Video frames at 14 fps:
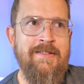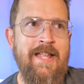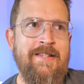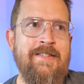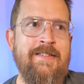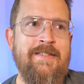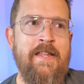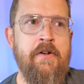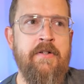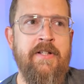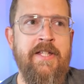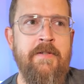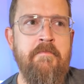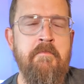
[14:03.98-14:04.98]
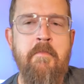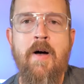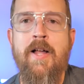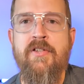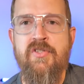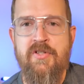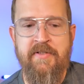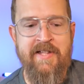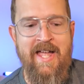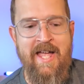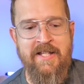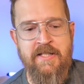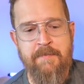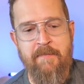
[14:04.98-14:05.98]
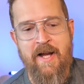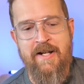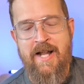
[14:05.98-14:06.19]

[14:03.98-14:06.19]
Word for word: necessarily much less by